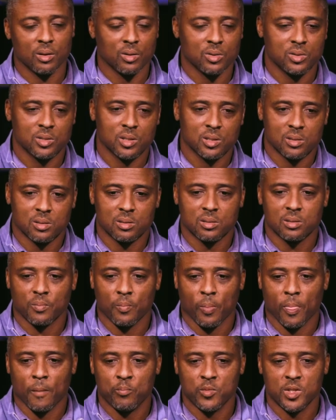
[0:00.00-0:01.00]
you know,
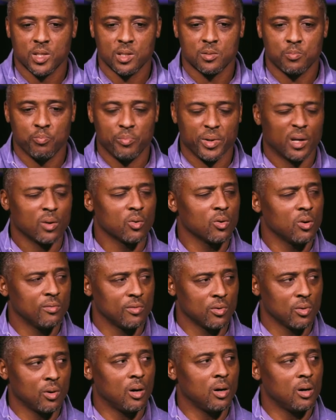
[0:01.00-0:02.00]
just better
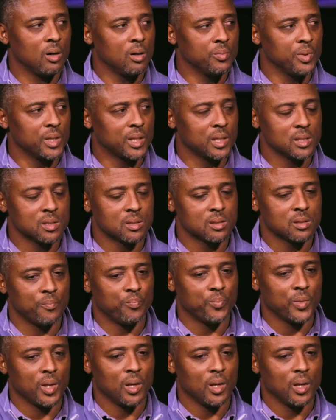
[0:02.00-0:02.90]
overall, because,